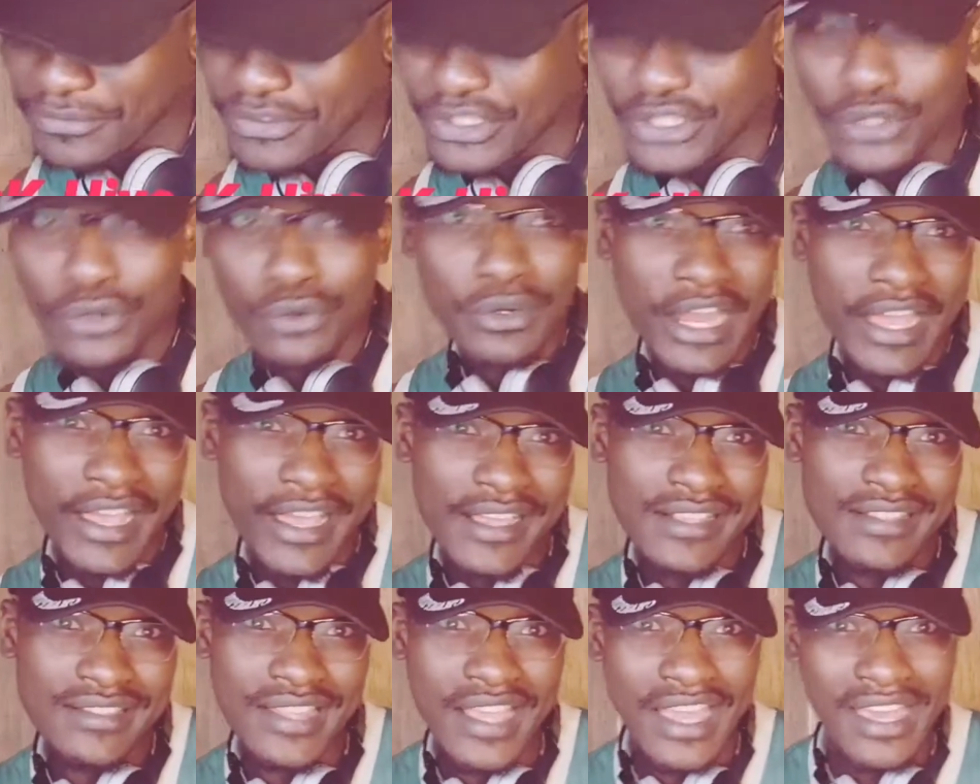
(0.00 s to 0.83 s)
video, like
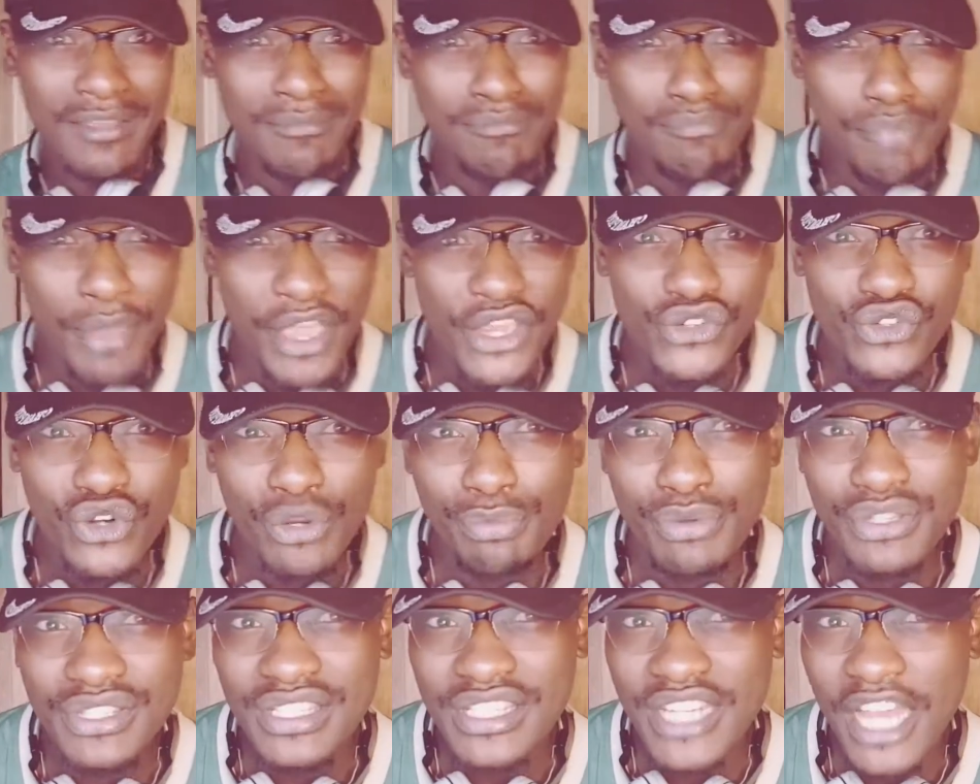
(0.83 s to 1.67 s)
I said, best
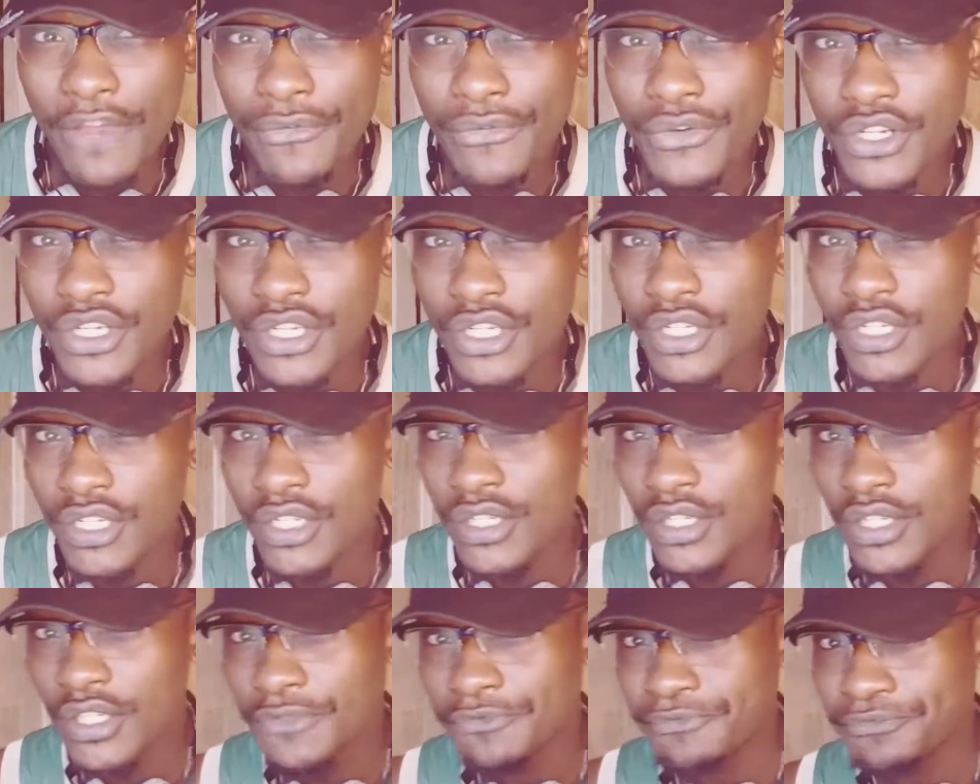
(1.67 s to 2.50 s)
rappers in Africa.
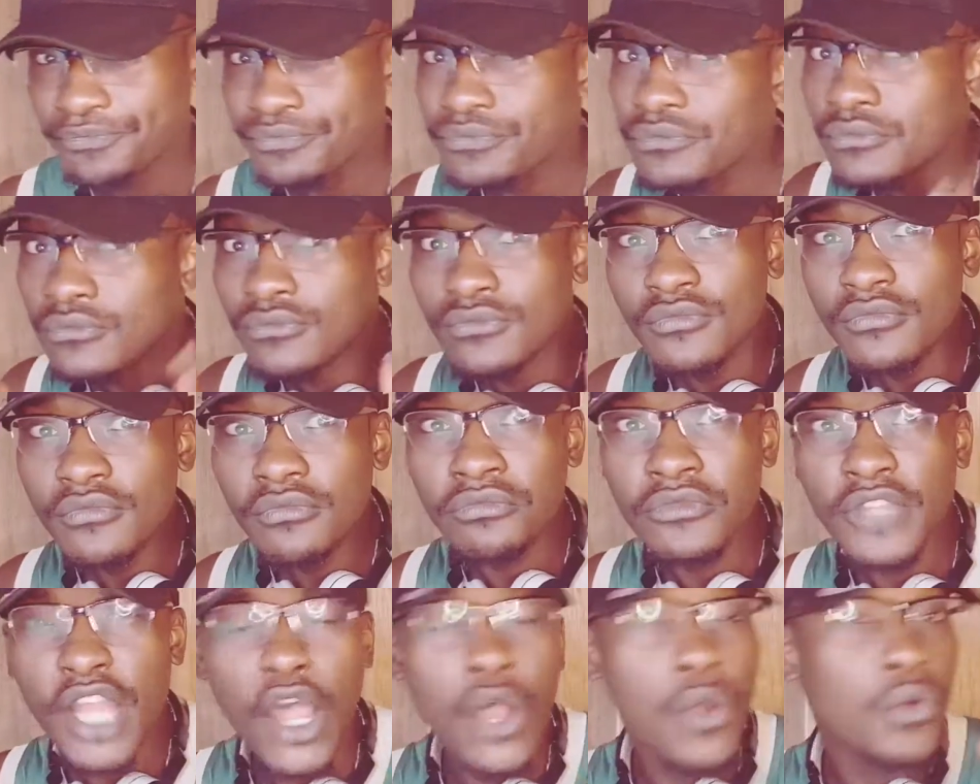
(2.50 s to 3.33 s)

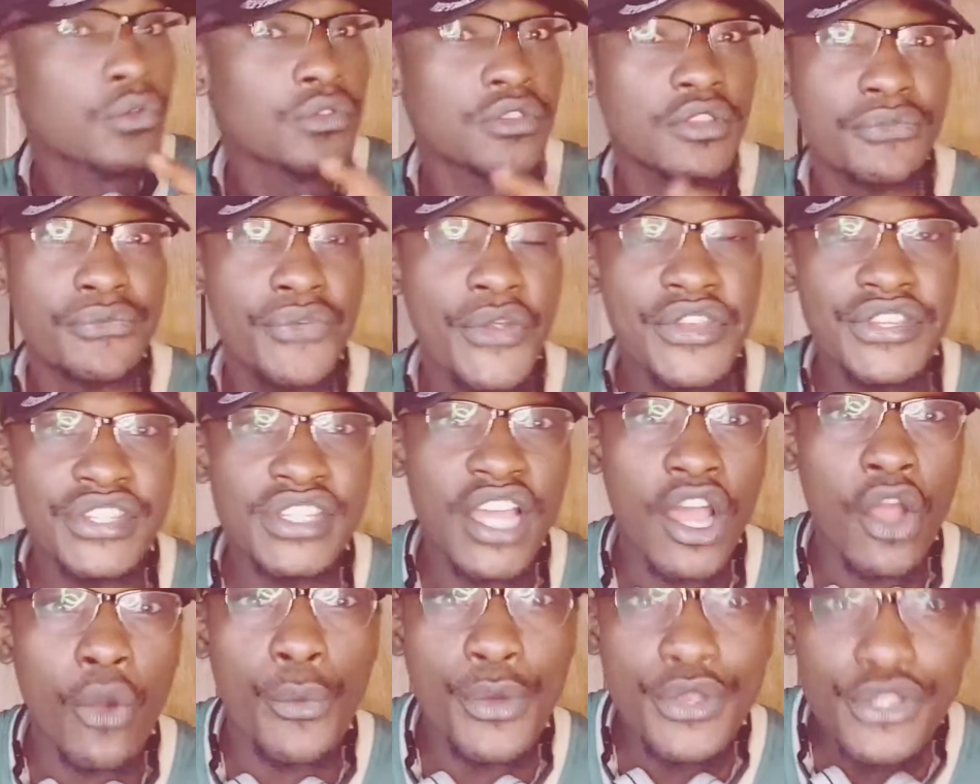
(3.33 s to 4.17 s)
Now, the first thing
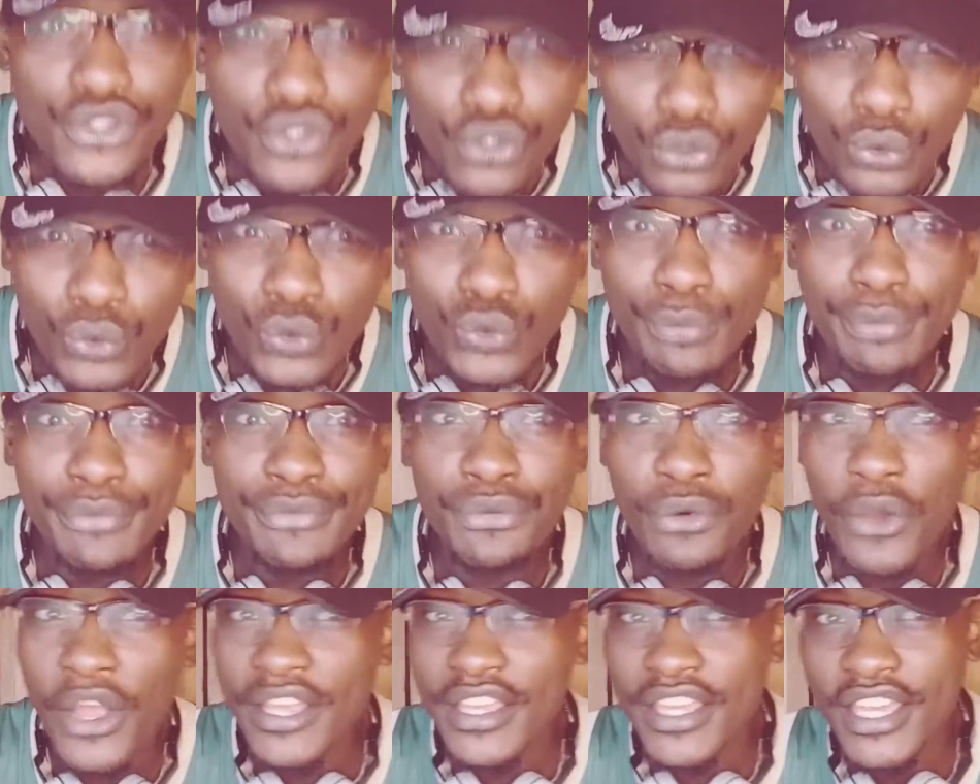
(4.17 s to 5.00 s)
I always do
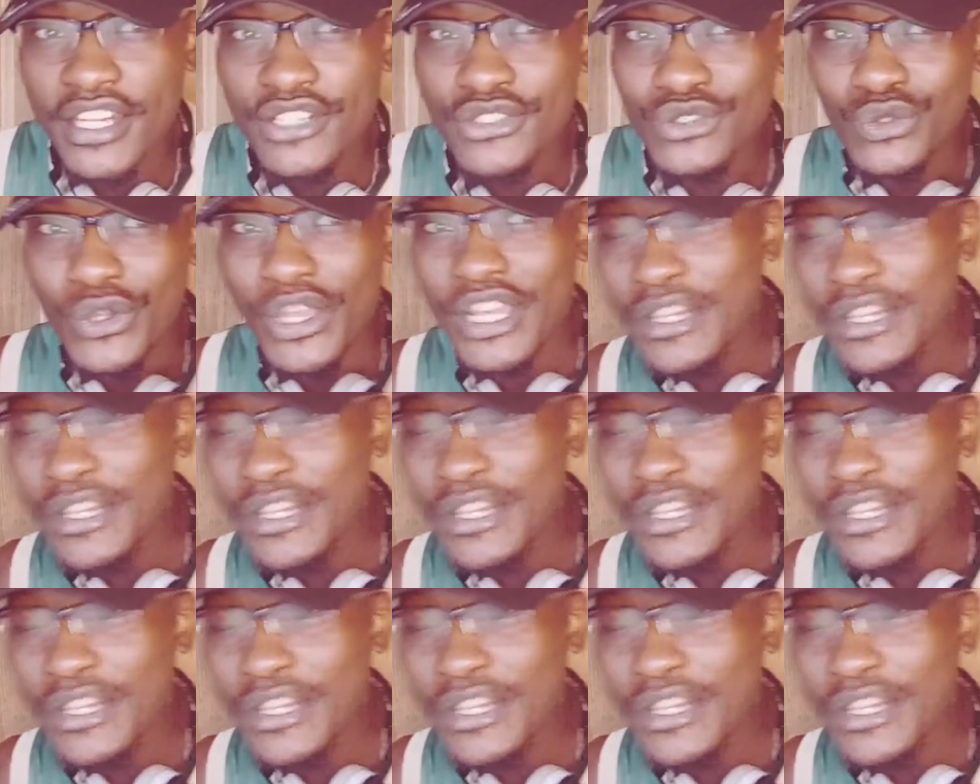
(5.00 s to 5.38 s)
before I get into